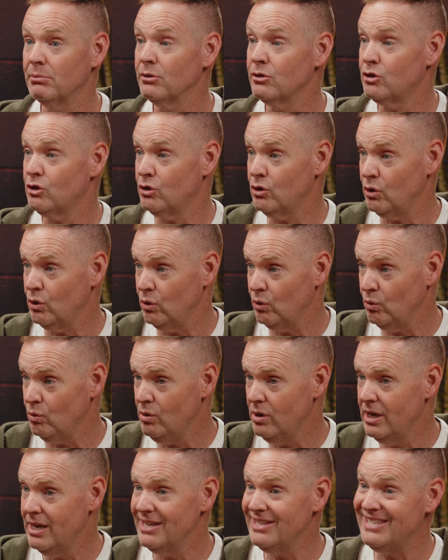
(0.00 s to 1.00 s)
able
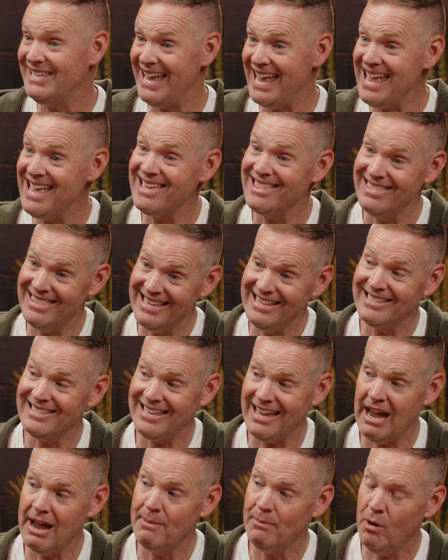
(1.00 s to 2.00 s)
to mm-hmm. take this
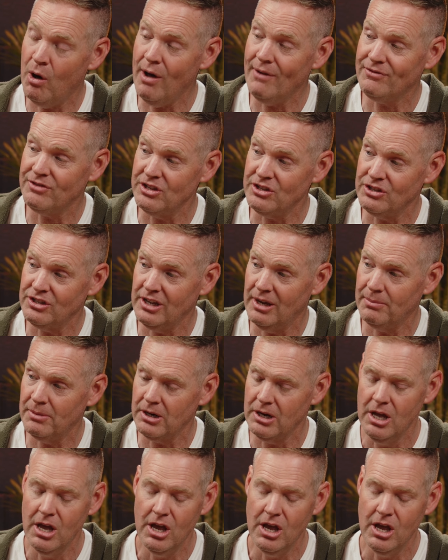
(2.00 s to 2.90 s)
time off this summer.